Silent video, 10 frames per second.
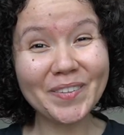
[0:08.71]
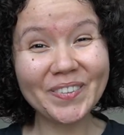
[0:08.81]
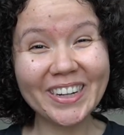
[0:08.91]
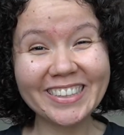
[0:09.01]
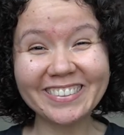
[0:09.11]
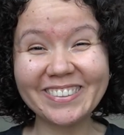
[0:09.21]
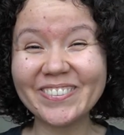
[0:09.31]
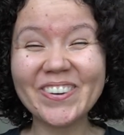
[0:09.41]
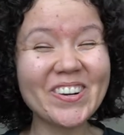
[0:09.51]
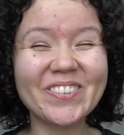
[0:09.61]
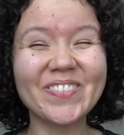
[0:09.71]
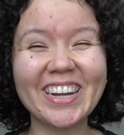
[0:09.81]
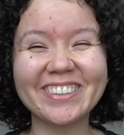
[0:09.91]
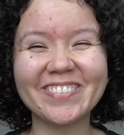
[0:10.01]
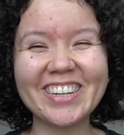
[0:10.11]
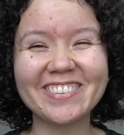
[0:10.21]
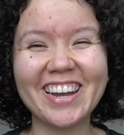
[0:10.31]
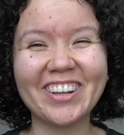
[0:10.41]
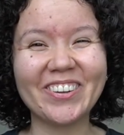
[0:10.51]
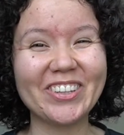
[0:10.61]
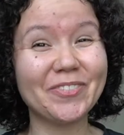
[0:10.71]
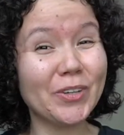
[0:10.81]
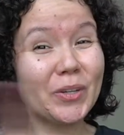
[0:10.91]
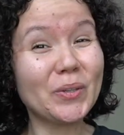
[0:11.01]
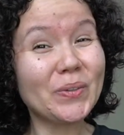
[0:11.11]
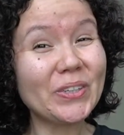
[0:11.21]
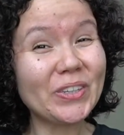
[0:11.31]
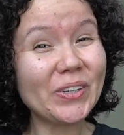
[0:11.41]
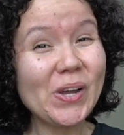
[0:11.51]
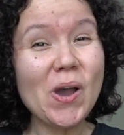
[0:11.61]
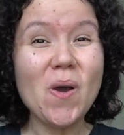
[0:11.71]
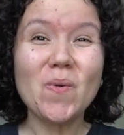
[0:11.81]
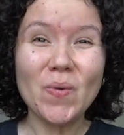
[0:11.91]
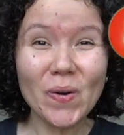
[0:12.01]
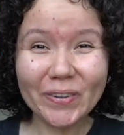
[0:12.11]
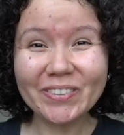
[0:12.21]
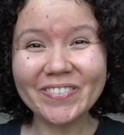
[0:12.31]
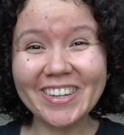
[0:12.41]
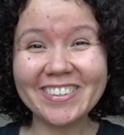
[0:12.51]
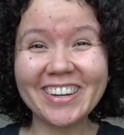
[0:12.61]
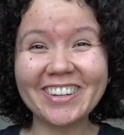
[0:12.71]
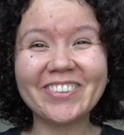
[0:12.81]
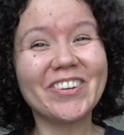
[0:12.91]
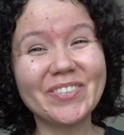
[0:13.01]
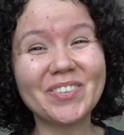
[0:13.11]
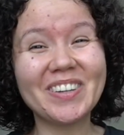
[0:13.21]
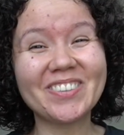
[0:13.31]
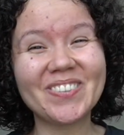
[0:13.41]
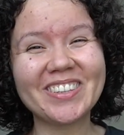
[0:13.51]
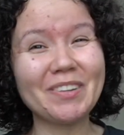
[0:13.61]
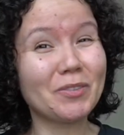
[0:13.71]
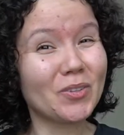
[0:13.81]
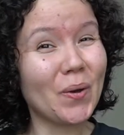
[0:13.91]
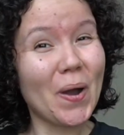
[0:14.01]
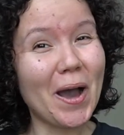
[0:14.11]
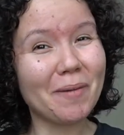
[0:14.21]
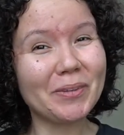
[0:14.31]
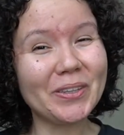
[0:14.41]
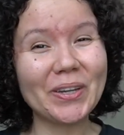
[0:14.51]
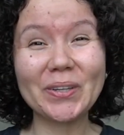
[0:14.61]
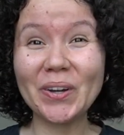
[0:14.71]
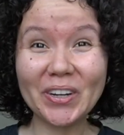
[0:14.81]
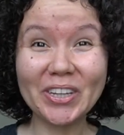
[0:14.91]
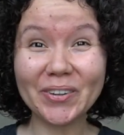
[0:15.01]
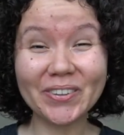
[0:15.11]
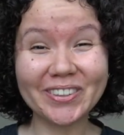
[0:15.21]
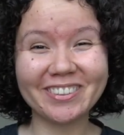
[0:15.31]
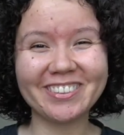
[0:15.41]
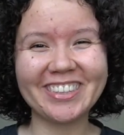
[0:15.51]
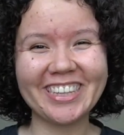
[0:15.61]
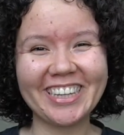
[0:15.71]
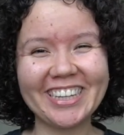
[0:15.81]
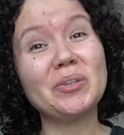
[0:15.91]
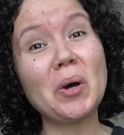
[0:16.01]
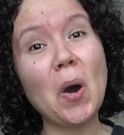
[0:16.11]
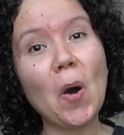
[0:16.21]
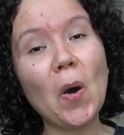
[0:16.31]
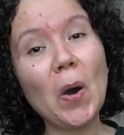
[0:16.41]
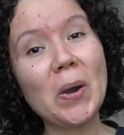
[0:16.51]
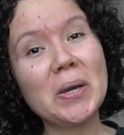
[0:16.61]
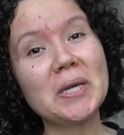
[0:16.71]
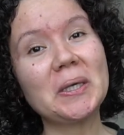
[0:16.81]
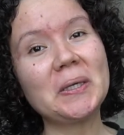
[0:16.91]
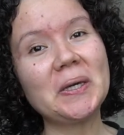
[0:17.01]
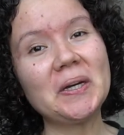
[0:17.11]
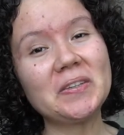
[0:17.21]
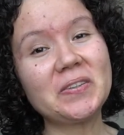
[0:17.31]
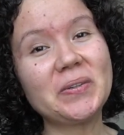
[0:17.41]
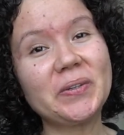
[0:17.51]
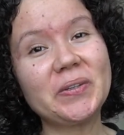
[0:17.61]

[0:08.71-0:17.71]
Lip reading: friends, and welcome back to my channel. And if you're new here, welcome to my channel, welcome to my space. I'm so happy that you're here with us today. So yes,